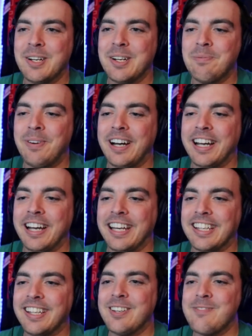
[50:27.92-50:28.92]
but
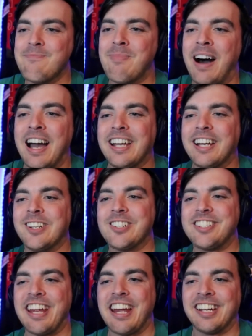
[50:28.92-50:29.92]
my
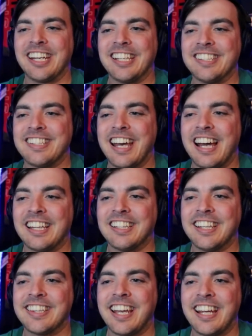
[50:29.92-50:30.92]
understanding is that
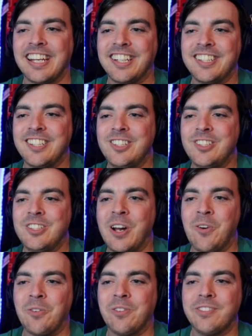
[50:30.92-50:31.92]
like they
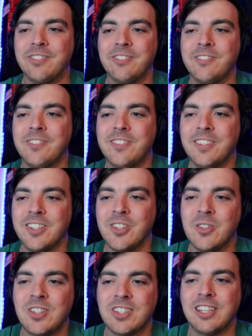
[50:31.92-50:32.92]
don't
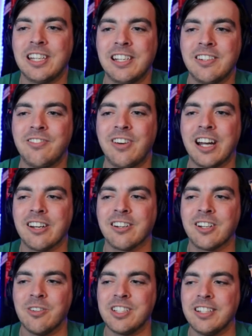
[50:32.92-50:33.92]
usually fire
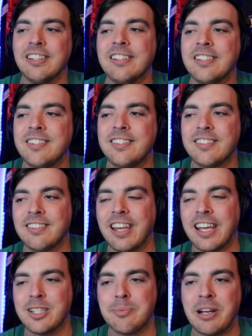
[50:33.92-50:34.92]
coaches,
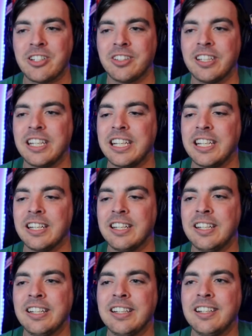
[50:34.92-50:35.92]
like especially
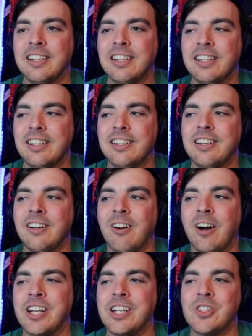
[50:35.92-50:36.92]

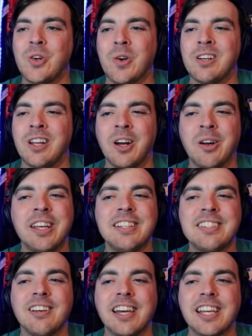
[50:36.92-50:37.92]
on short notice.
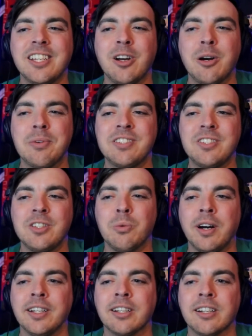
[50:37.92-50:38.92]
So like you almost do
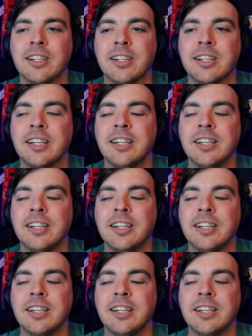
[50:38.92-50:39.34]
wonder.